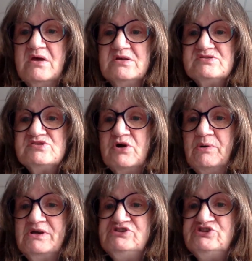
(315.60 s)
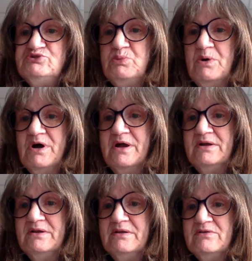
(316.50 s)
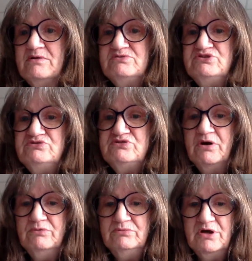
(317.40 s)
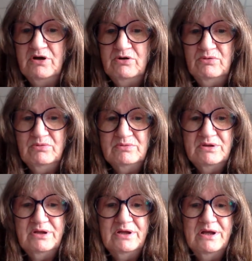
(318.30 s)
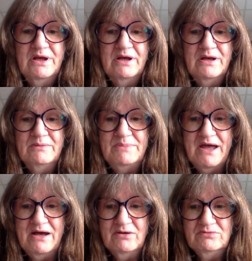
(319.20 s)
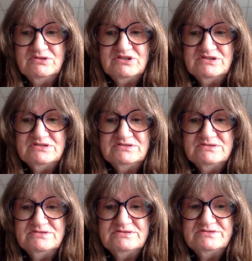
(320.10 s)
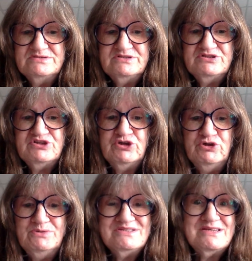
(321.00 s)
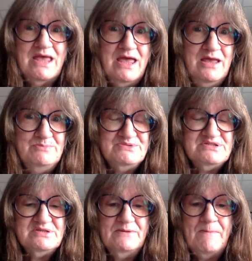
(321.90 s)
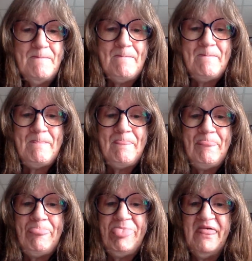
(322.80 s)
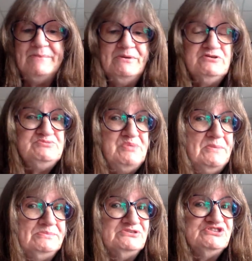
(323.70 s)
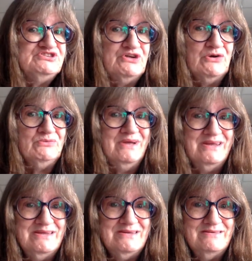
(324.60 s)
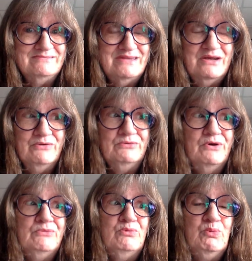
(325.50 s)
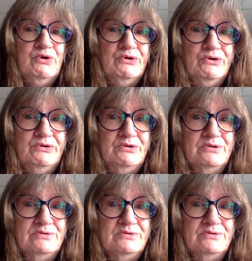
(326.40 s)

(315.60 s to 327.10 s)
So I just want those who don't know about the two escapes. Most people just aren't ready. They don't know the word.